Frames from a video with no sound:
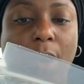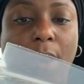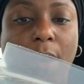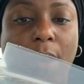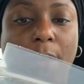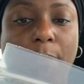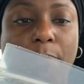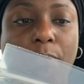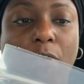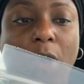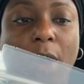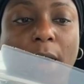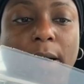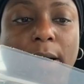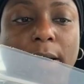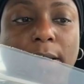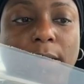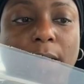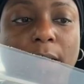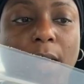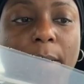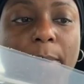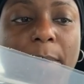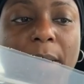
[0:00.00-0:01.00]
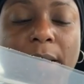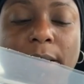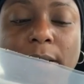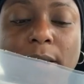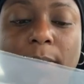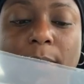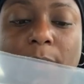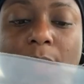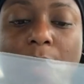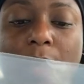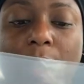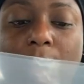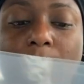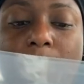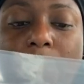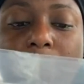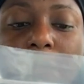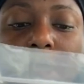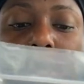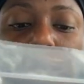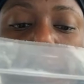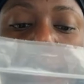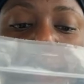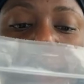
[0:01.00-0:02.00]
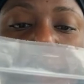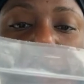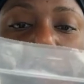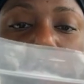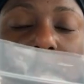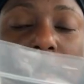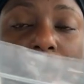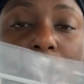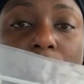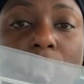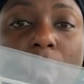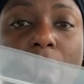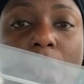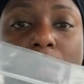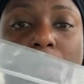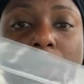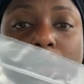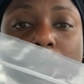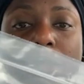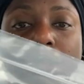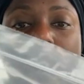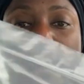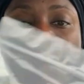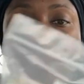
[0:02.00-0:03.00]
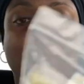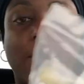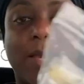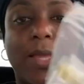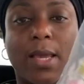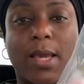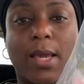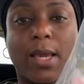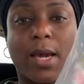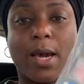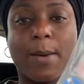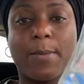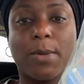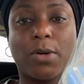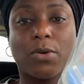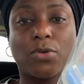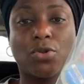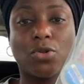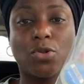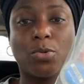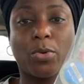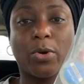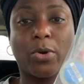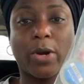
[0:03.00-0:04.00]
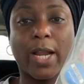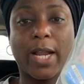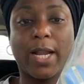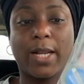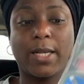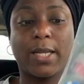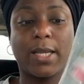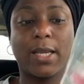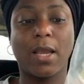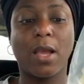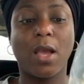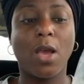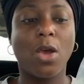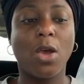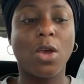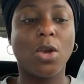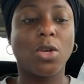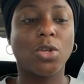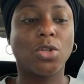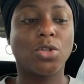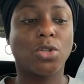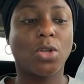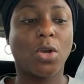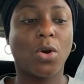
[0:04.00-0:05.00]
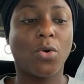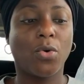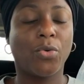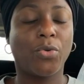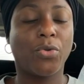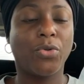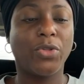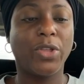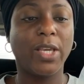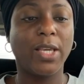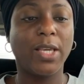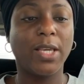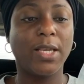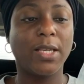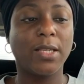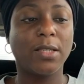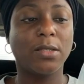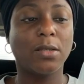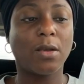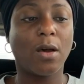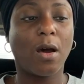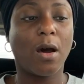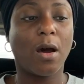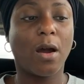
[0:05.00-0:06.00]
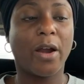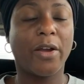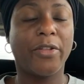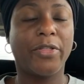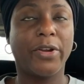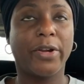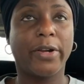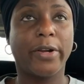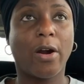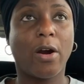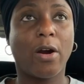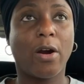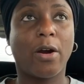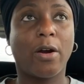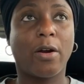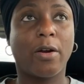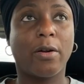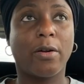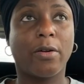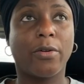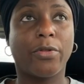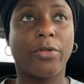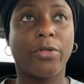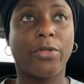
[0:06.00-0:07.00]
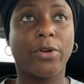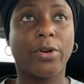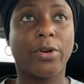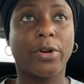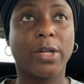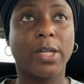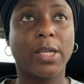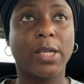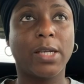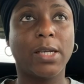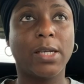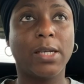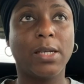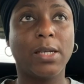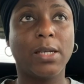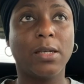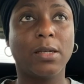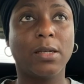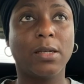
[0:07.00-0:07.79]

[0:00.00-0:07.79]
products come in sometimes, and I just held on to them, and they come in super handy. So these are, there are 32.